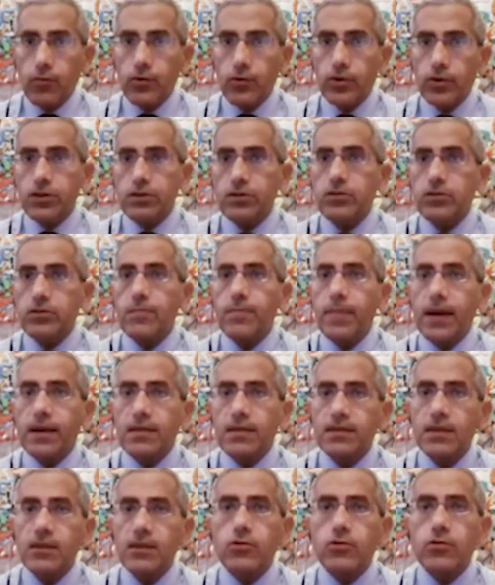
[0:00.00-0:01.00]
which is the
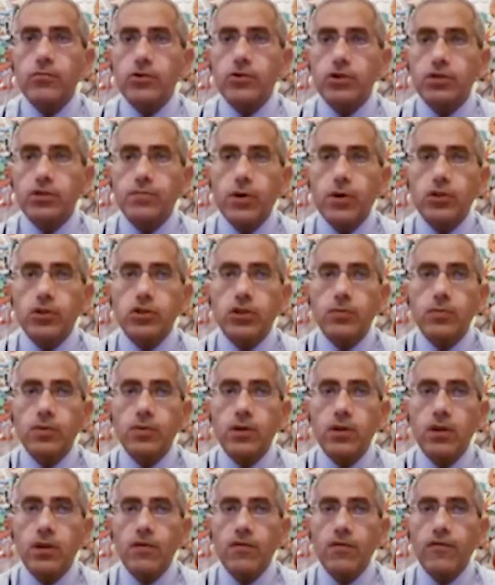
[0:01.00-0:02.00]
bacterium
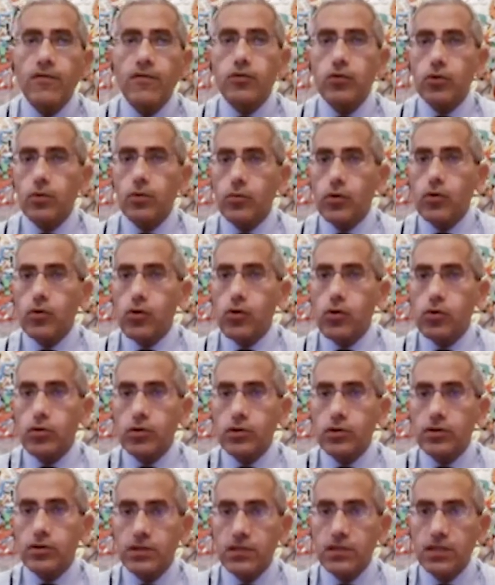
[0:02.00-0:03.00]
responsible for
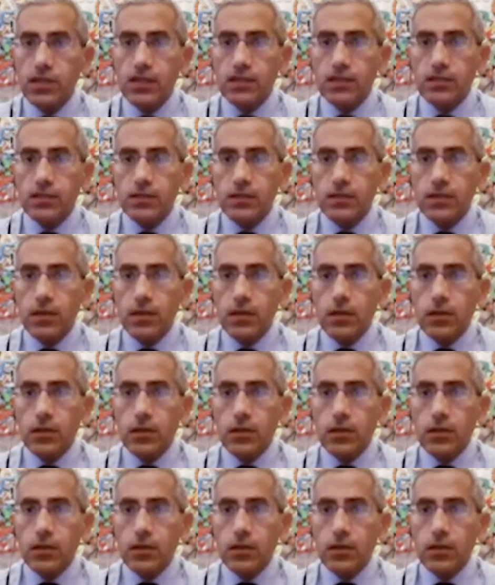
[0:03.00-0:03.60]
pneumococcal disease.